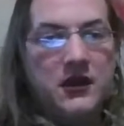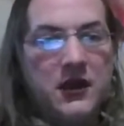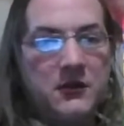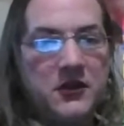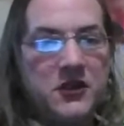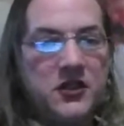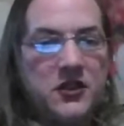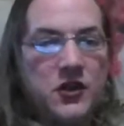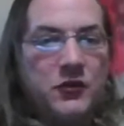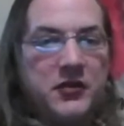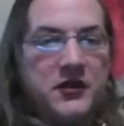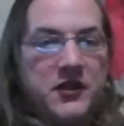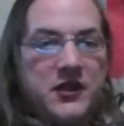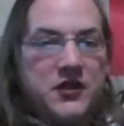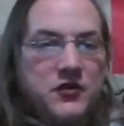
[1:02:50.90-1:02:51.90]
let me just open
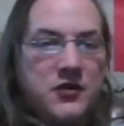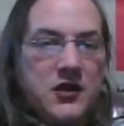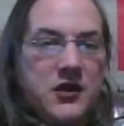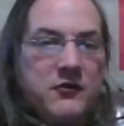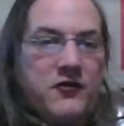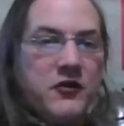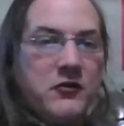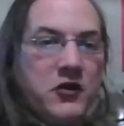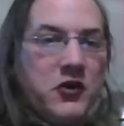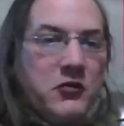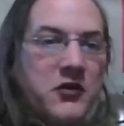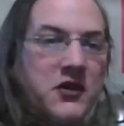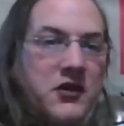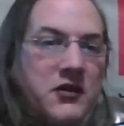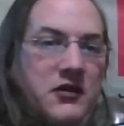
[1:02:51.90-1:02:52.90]
this one up for a
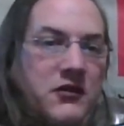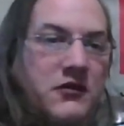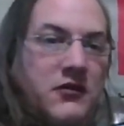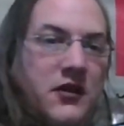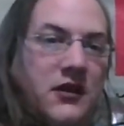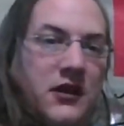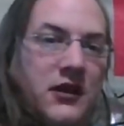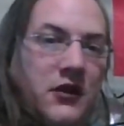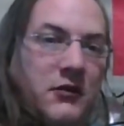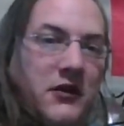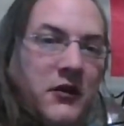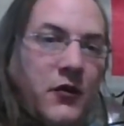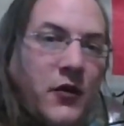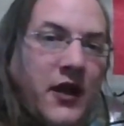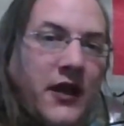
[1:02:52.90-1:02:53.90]
moment, a little
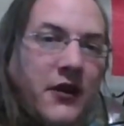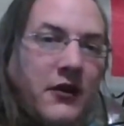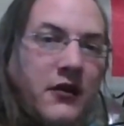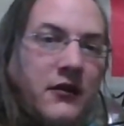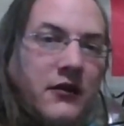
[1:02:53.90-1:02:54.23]
bit wider,